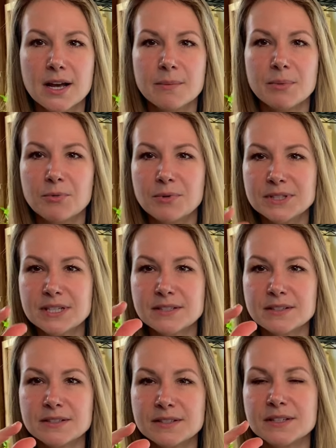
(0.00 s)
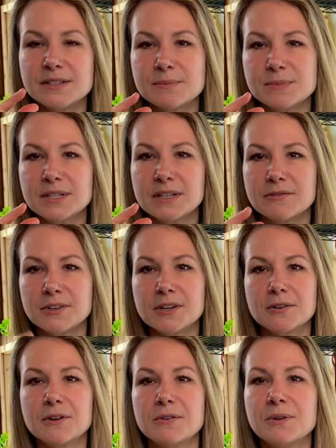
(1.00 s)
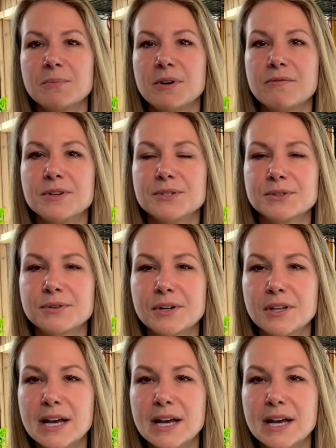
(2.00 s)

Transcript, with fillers: but once I start to see some significant growth above the soil,